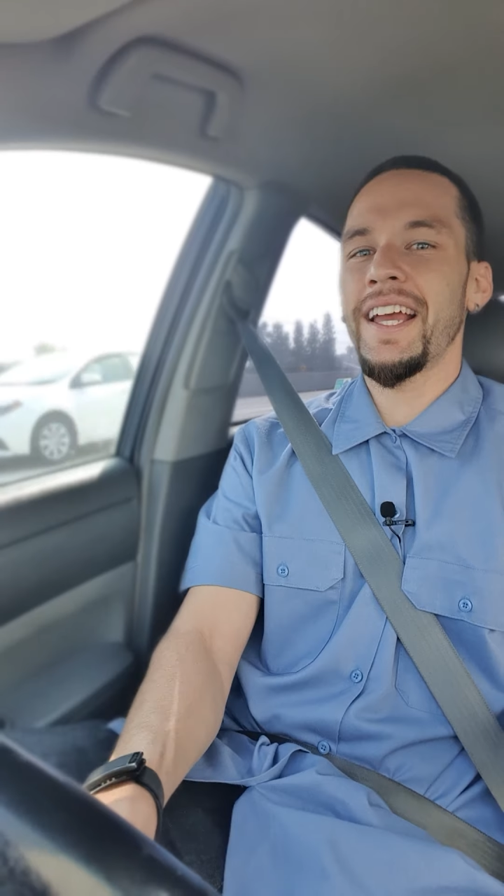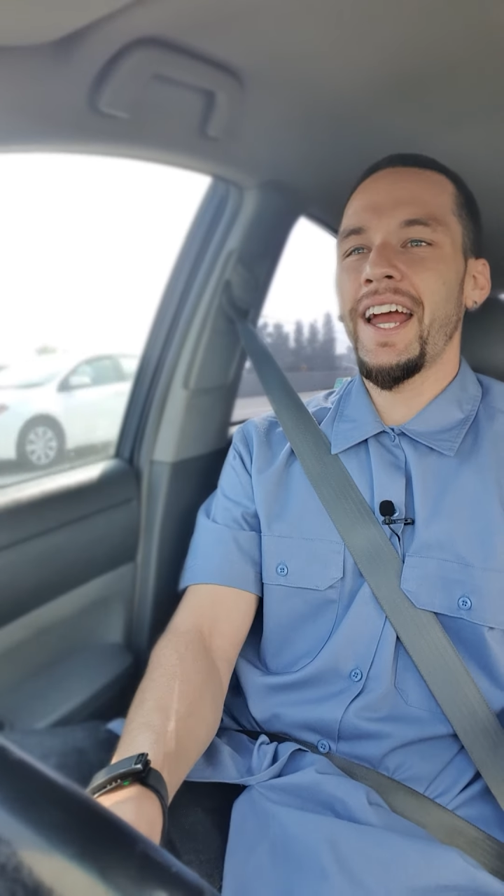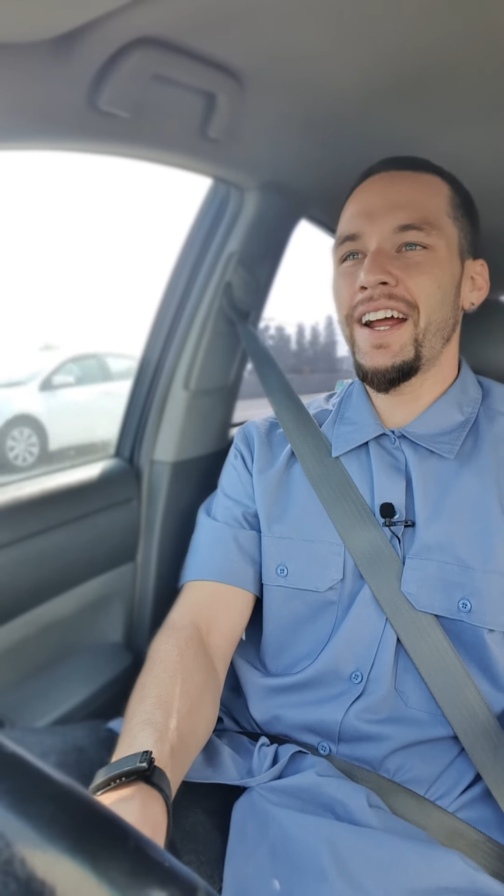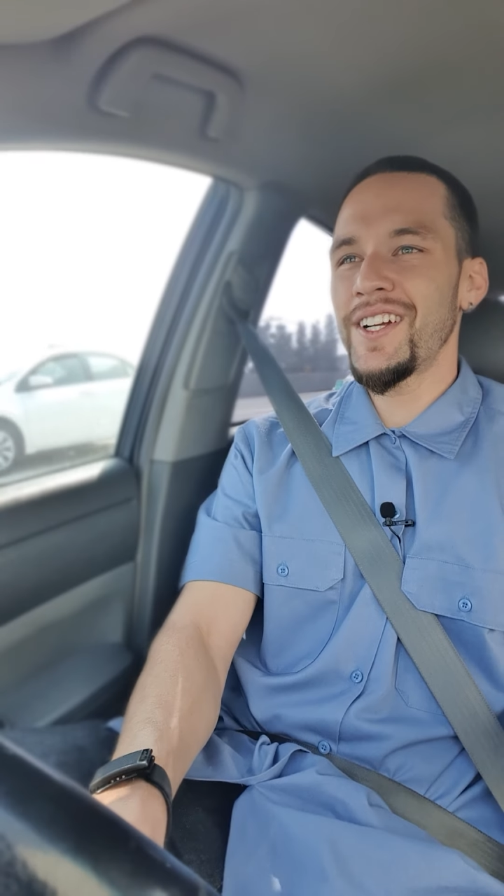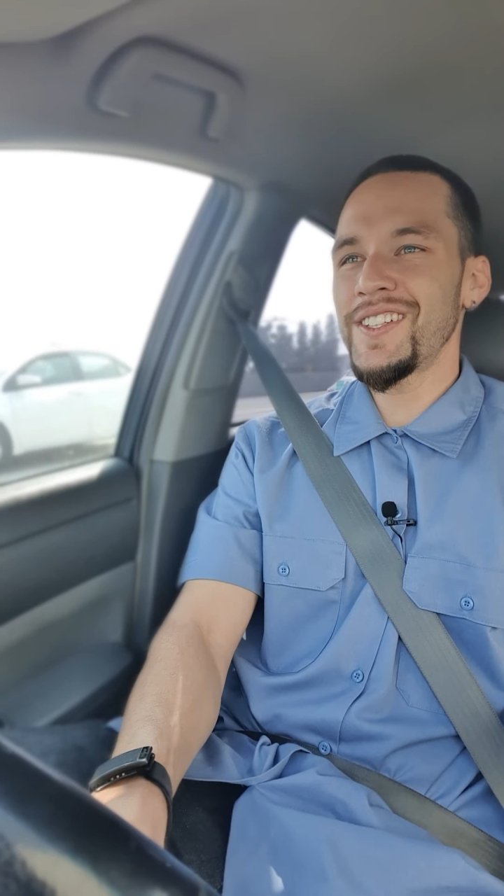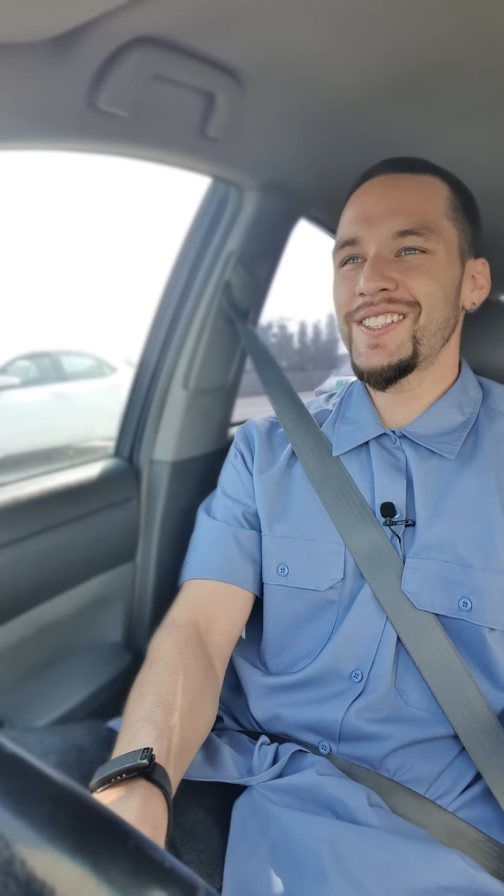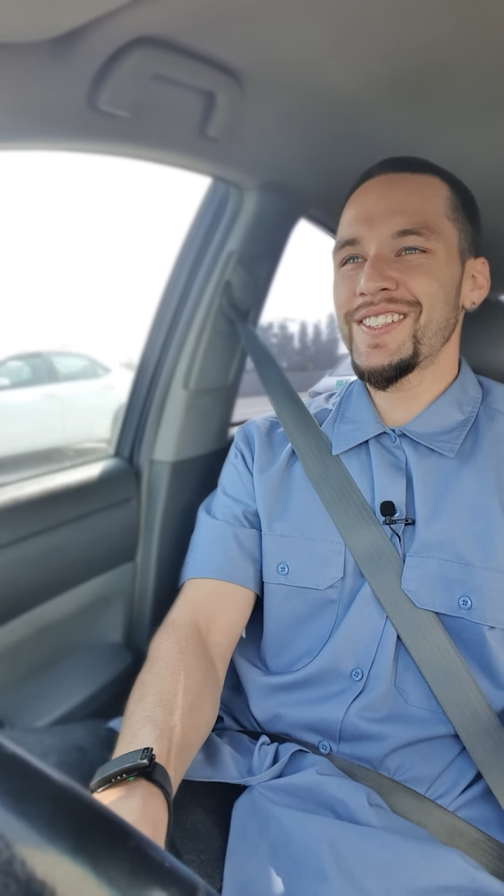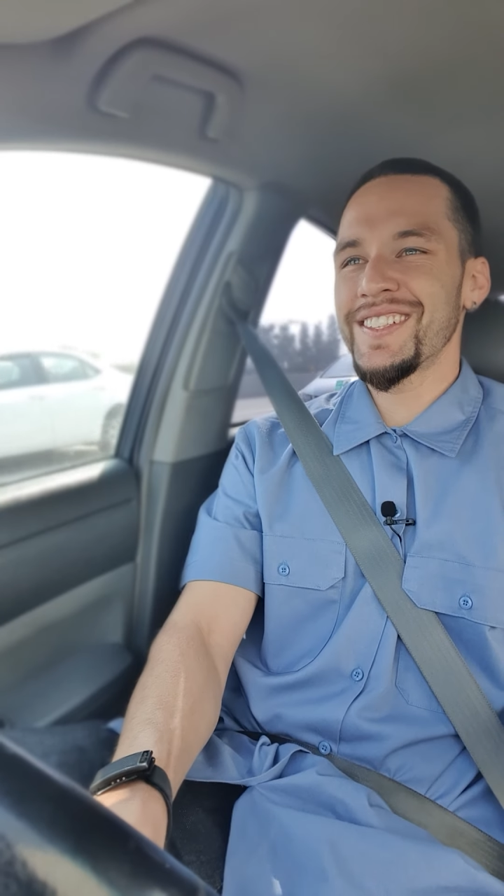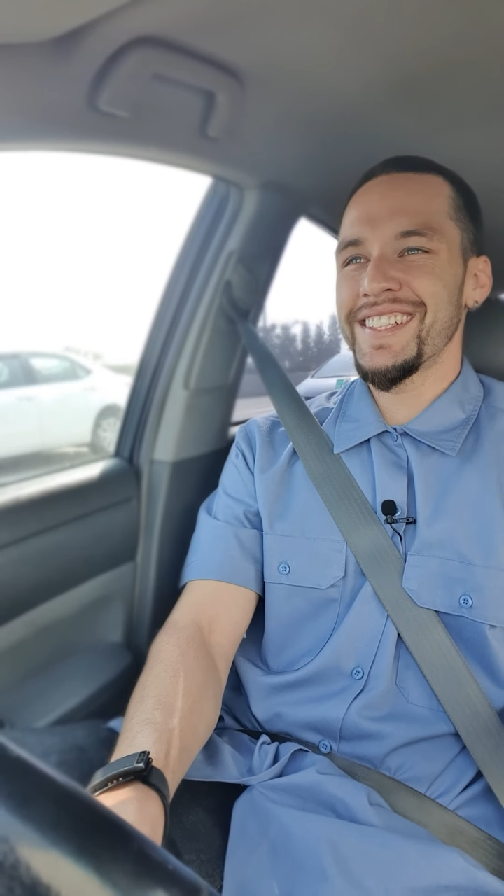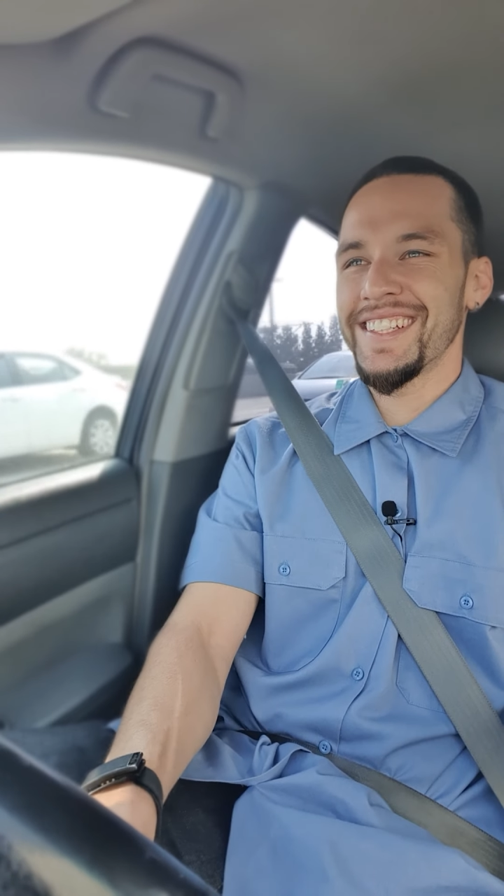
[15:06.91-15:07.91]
cares